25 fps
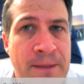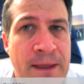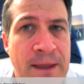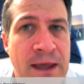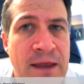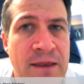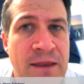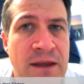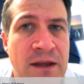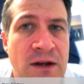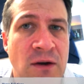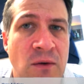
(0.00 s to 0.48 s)

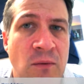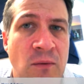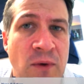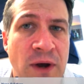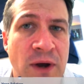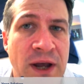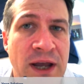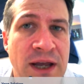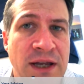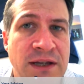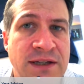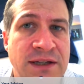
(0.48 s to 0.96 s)
and then a
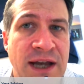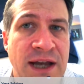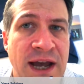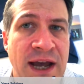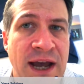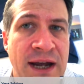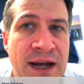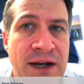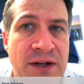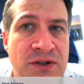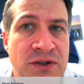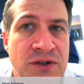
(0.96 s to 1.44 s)
way to
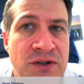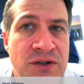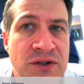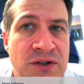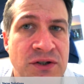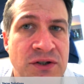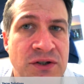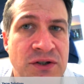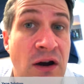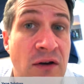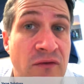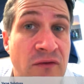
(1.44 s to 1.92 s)
actually
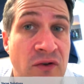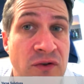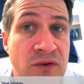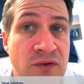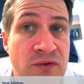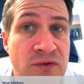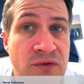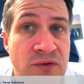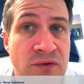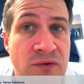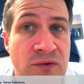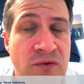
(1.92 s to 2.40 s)
uncover
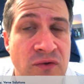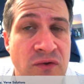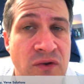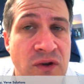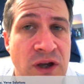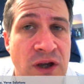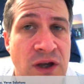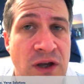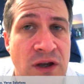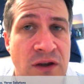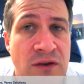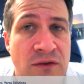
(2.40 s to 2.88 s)
the
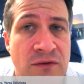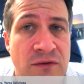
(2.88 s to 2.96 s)
truth